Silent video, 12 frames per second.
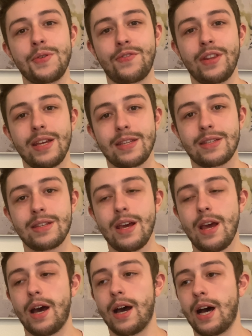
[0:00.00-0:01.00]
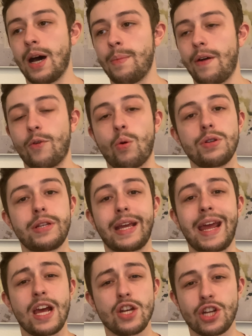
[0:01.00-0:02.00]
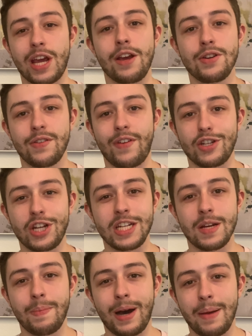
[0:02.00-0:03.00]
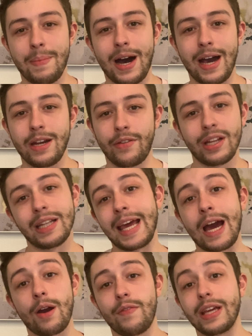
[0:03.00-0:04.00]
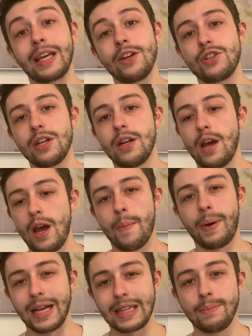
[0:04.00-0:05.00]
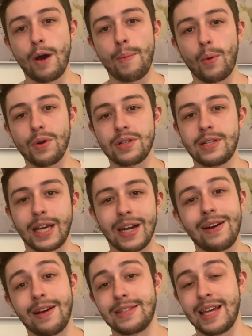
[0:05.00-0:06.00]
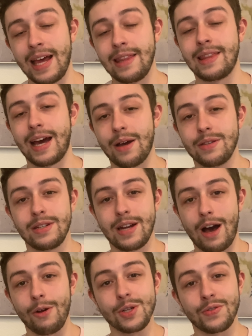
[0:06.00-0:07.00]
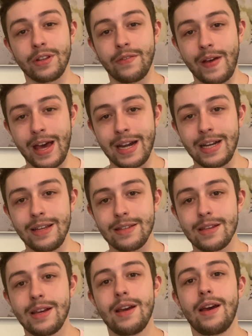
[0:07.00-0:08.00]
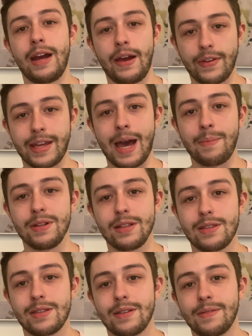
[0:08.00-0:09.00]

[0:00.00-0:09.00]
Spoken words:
for this. Of course, it can change if I change up my mind on the layout of the kitchen, but at the moment we're sticking around $10,000 for the vanities and the cabinets.